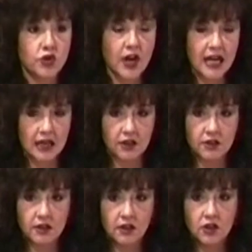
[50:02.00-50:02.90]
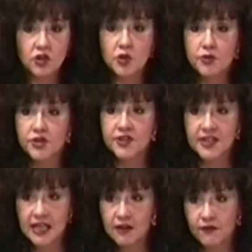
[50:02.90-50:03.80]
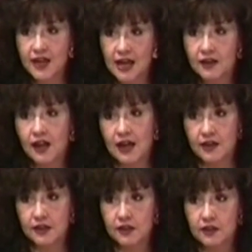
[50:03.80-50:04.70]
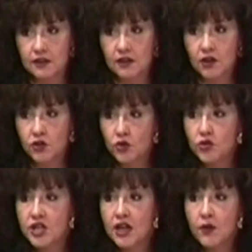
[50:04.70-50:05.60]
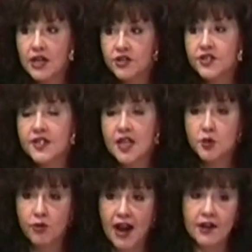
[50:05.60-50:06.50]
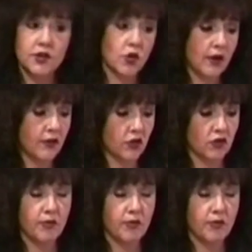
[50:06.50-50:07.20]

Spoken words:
trained to perceive that light through generation stage practice or even